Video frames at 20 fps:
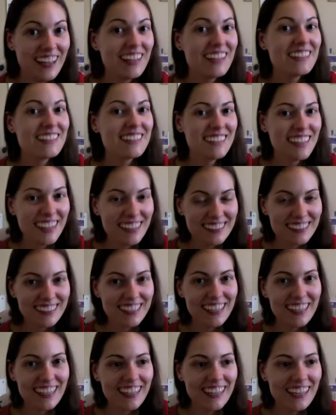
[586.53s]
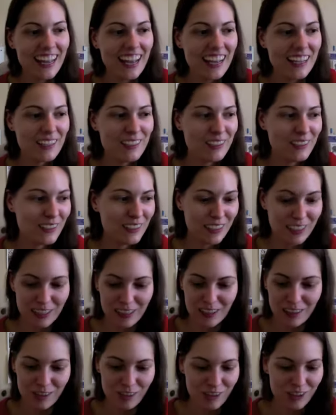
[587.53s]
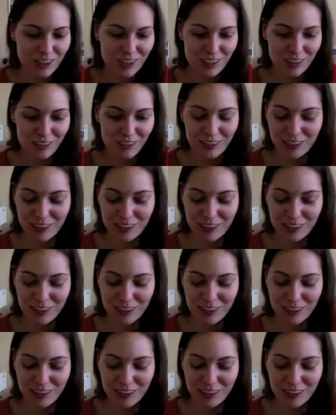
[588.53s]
Sasuke has just